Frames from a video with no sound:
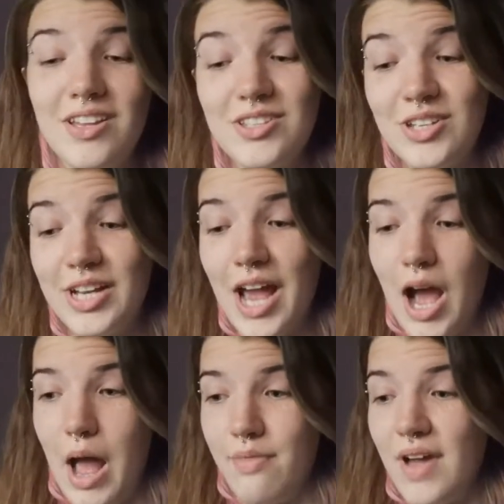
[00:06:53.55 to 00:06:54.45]
So
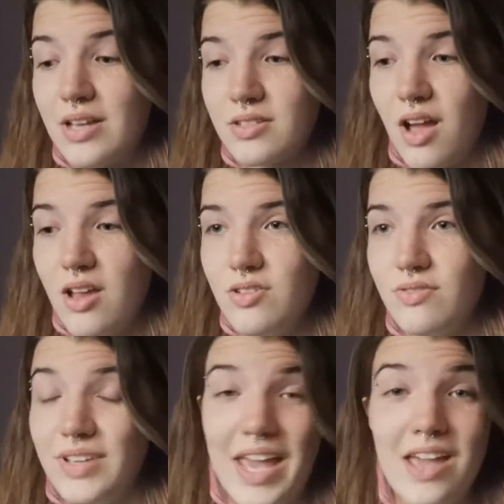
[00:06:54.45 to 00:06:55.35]
yeah, that's kind
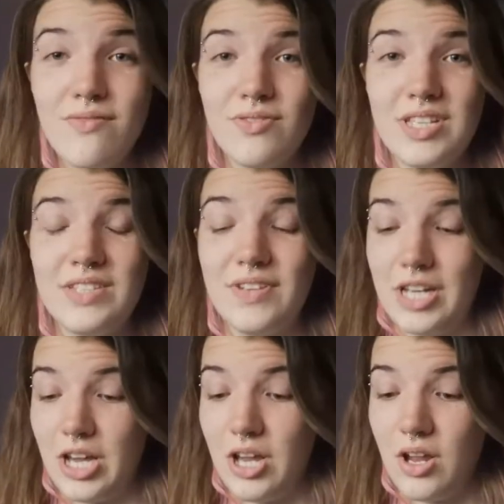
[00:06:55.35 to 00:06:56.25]
of it for this
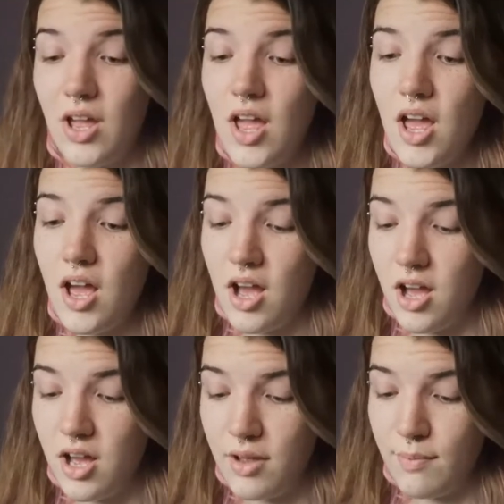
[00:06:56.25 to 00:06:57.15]
video.
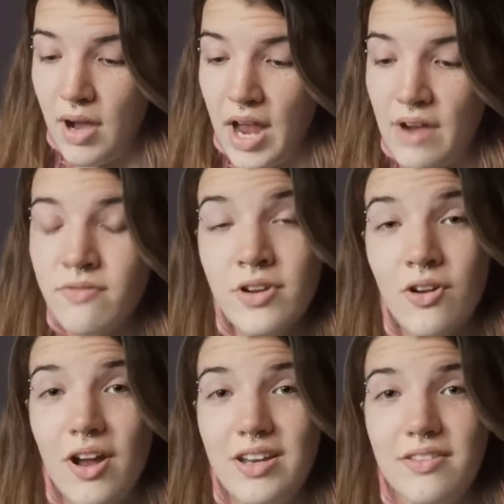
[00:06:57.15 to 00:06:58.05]
I haven't really
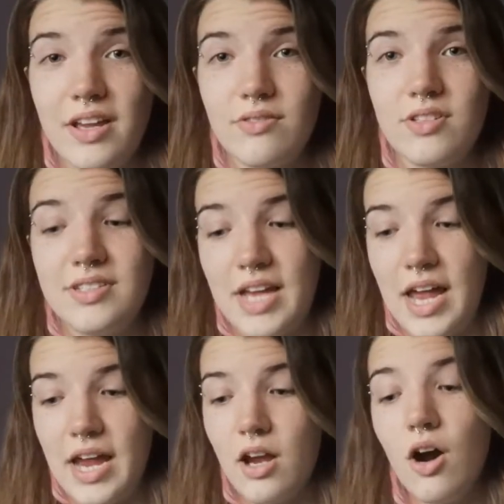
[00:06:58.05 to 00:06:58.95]
got anything else to
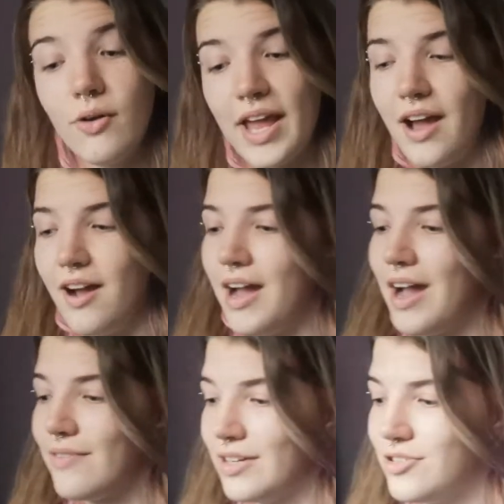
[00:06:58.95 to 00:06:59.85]
say. Oh yeah, I
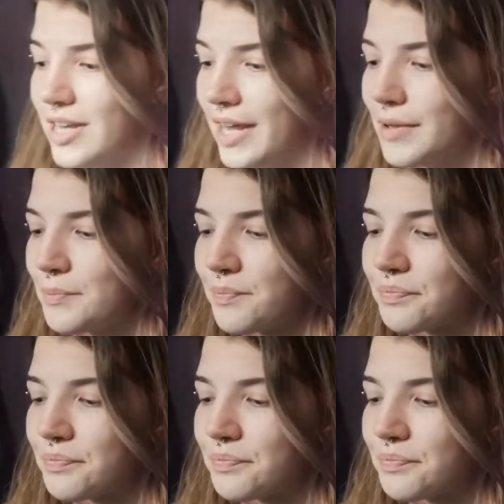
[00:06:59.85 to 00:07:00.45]
have actually.